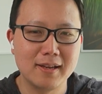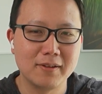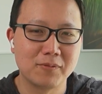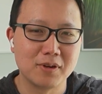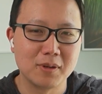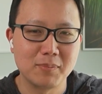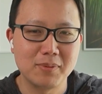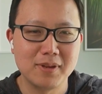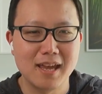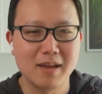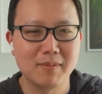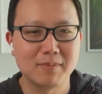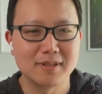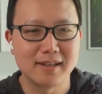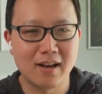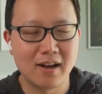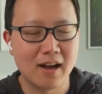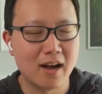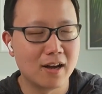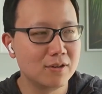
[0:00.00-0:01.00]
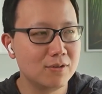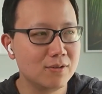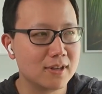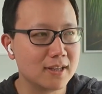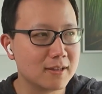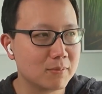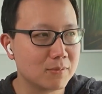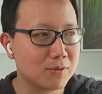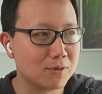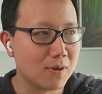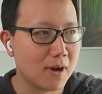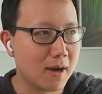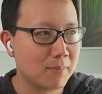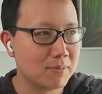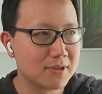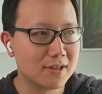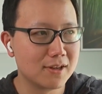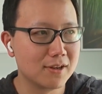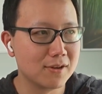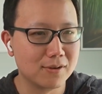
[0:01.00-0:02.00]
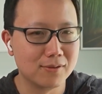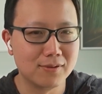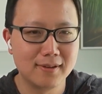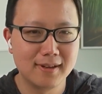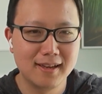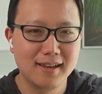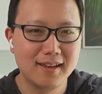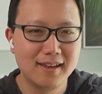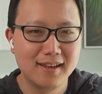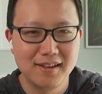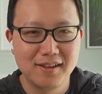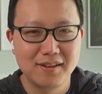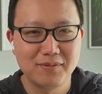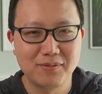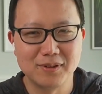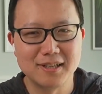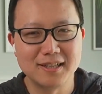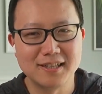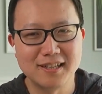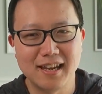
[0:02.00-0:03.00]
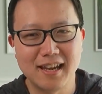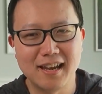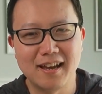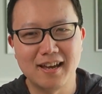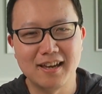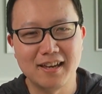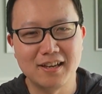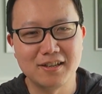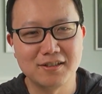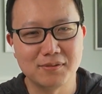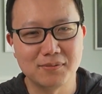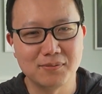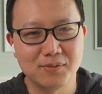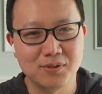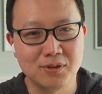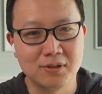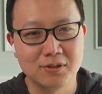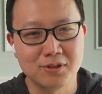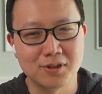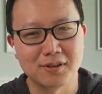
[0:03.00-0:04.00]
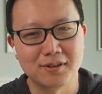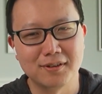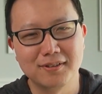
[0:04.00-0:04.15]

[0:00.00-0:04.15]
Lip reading: Like for the PMs, like how do you get them to upskill for this AI agent future?